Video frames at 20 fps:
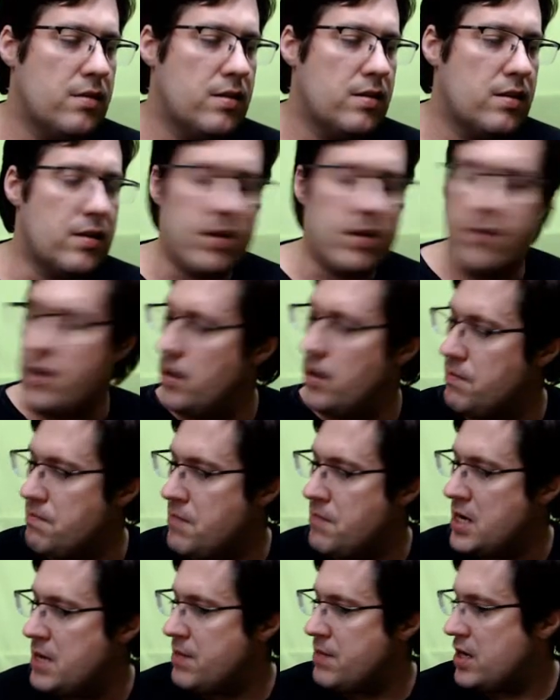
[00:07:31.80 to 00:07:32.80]
There are
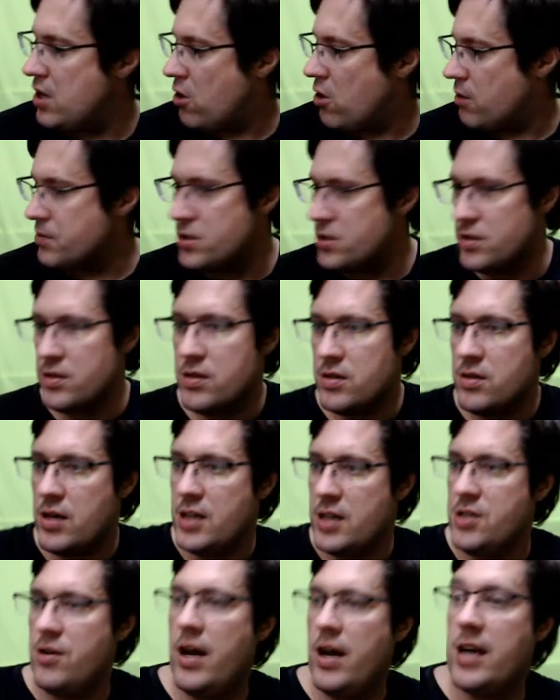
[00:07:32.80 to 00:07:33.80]
many options. I
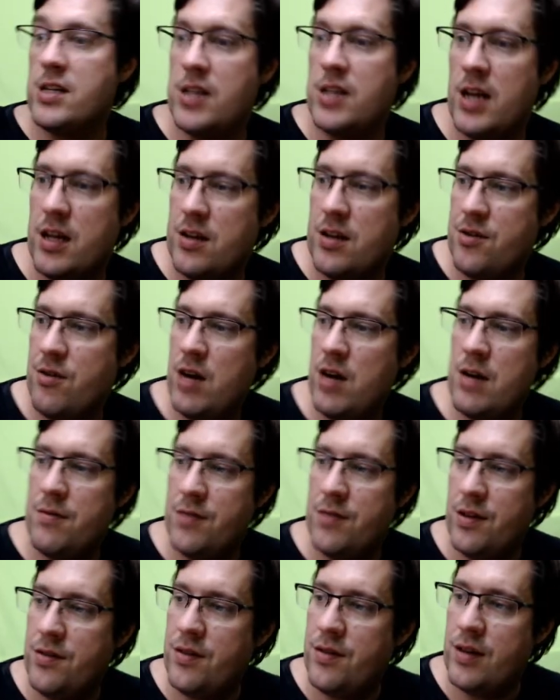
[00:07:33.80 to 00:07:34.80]
should actually get the Triumph
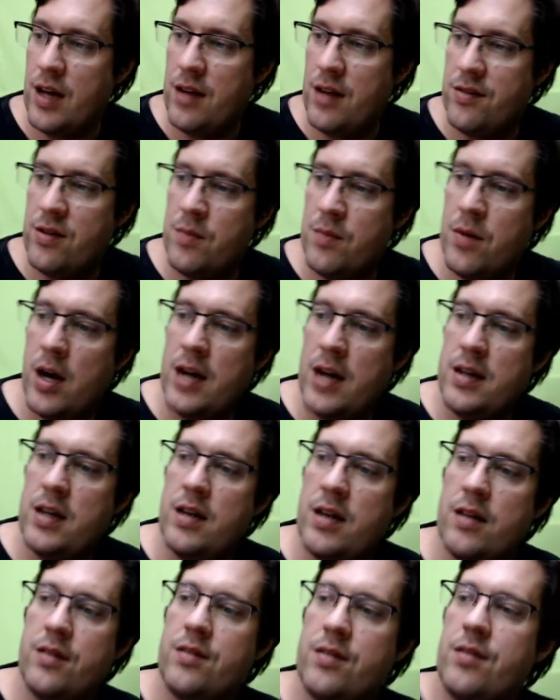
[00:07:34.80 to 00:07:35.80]
list and get some
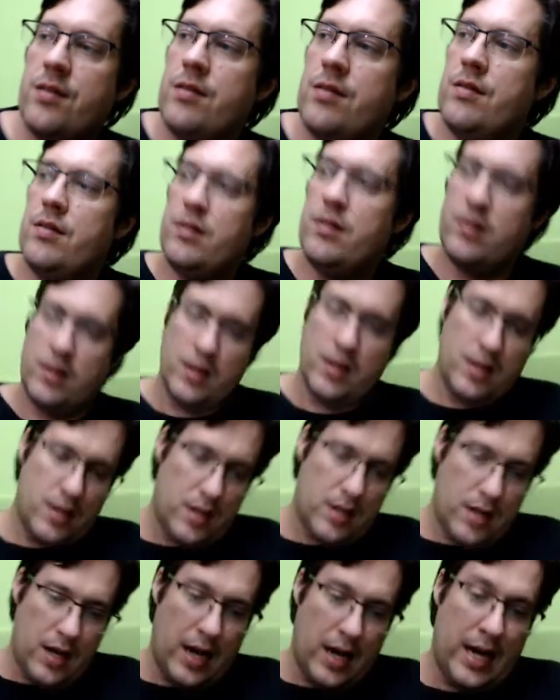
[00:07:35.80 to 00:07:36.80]
ideas.
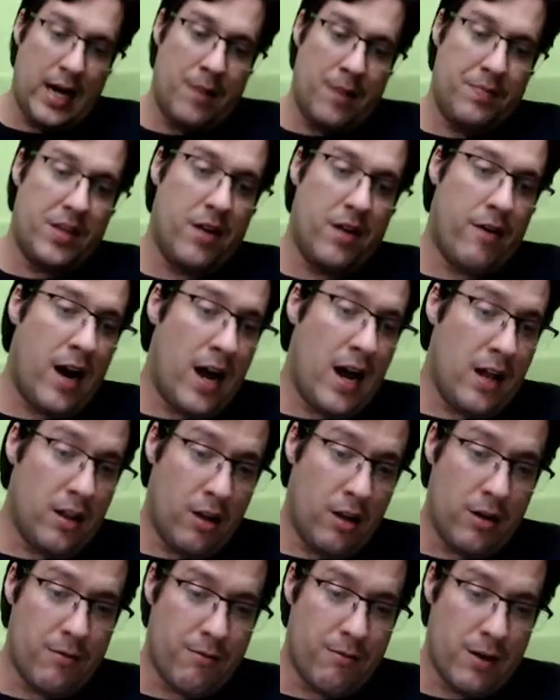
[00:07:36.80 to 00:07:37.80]
There are a lot
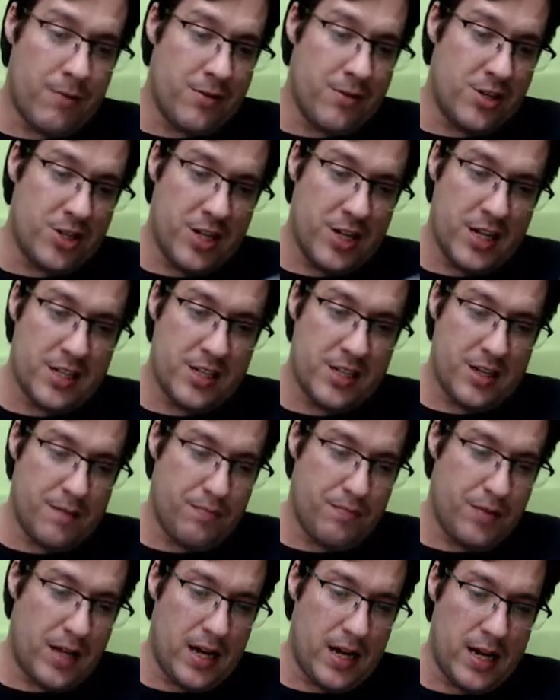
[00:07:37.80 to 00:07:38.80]
of reference sheets that
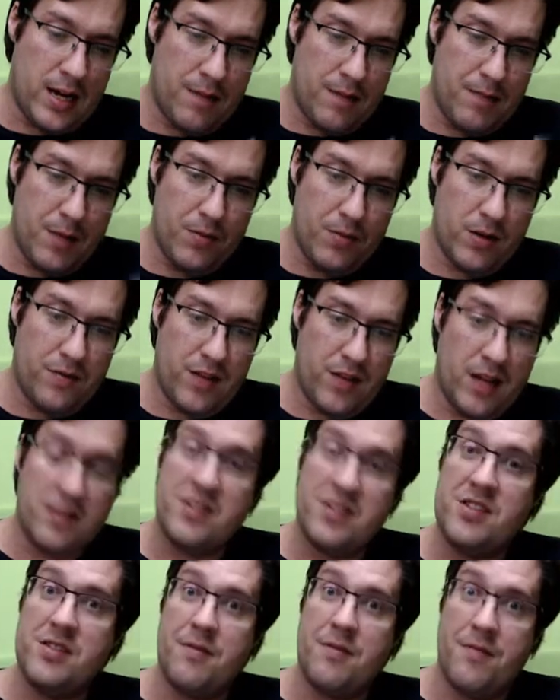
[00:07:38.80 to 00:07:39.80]
people have done. This
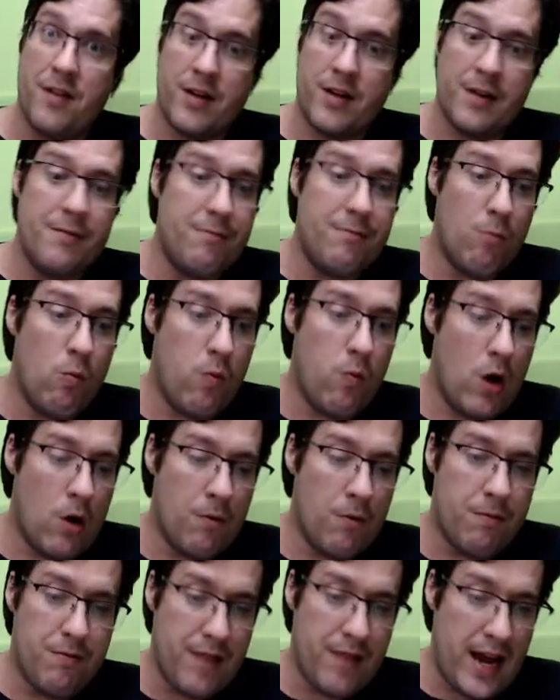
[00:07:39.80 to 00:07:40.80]
is a very well
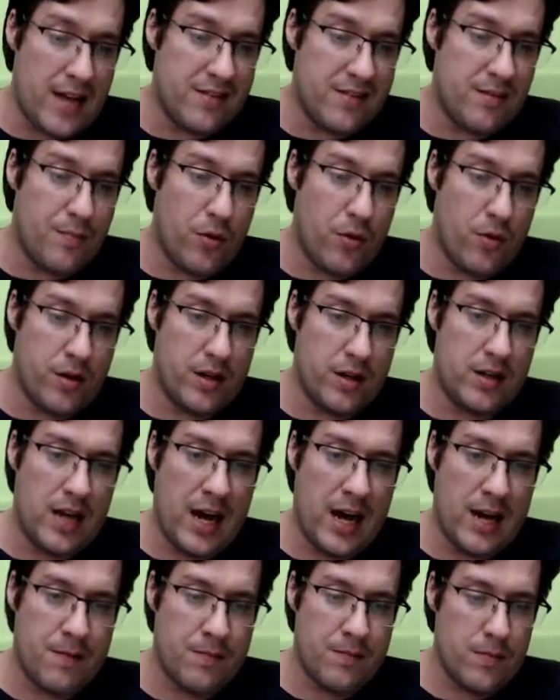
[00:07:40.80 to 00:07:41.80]
fan-supported
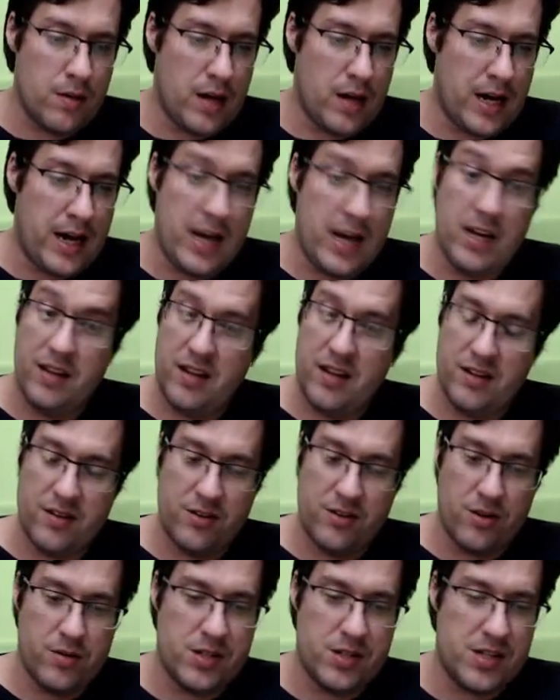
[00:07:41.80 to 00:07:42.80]
game. Anything to do
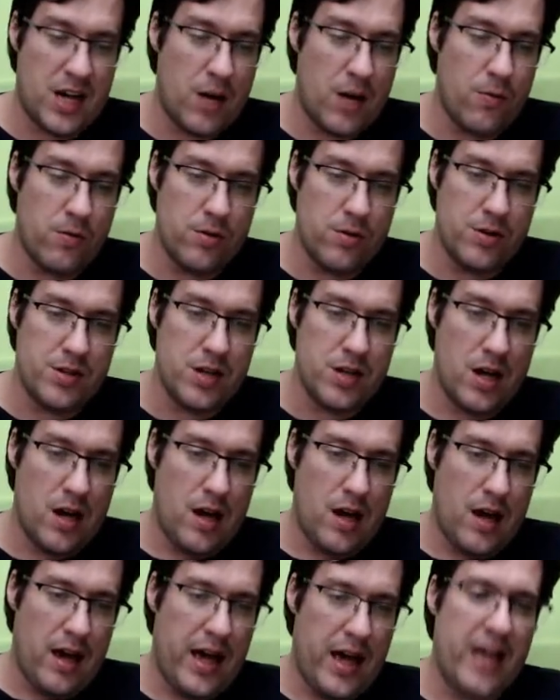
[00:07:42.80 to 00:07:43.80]
with Star Wars
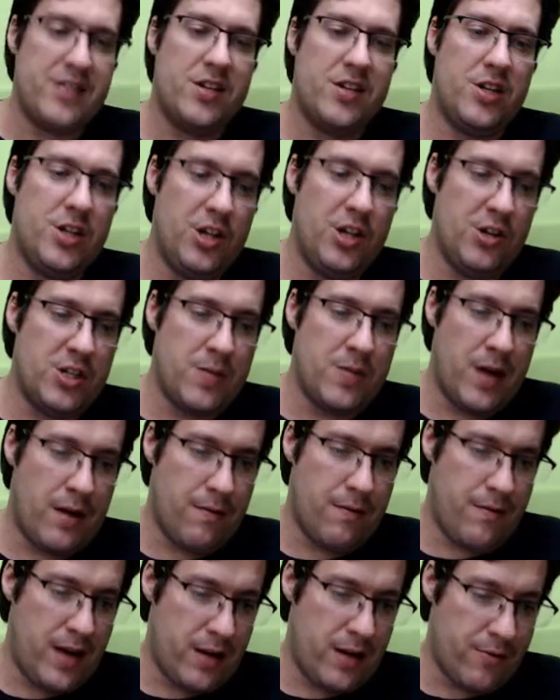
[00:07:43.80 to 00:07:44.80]
has a huge amount of
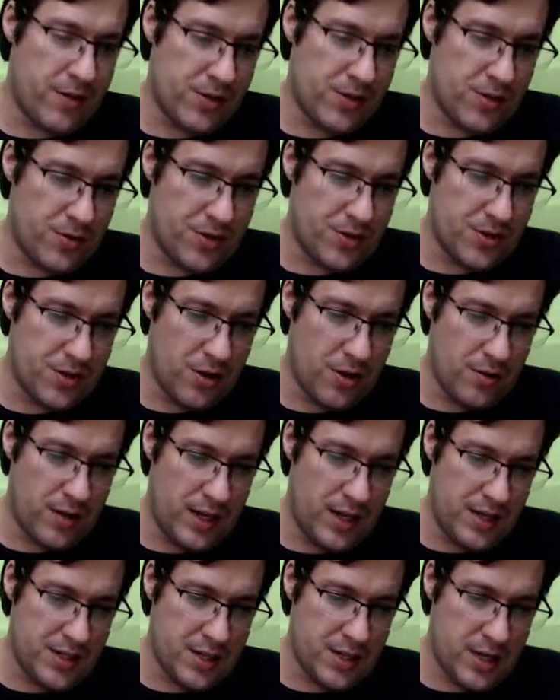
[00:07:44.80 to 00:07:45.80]
fan resources on the
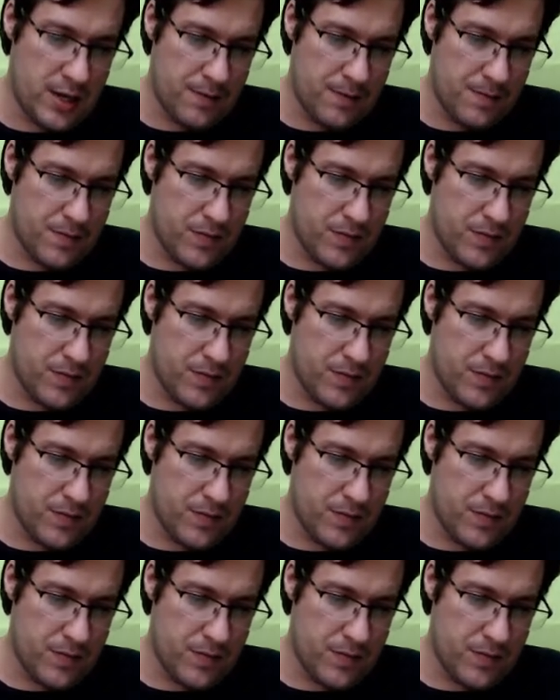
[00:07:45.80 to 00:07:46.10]
internet.